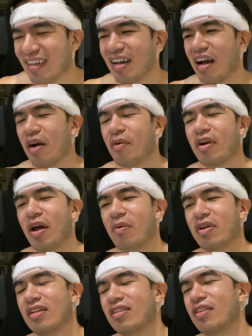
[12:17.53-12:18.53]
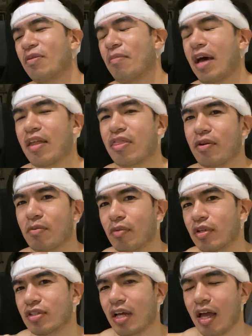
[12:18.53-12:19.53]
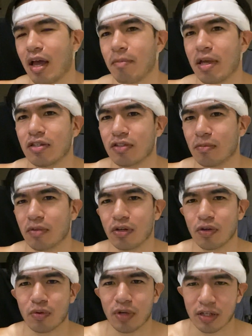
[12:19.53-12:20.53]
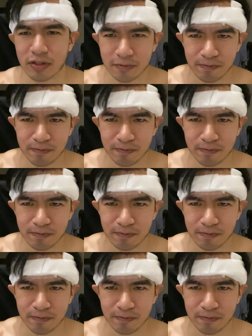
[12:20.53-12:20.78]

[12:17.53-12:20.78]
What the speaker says: When I went into the bathroom, which I made some little quick,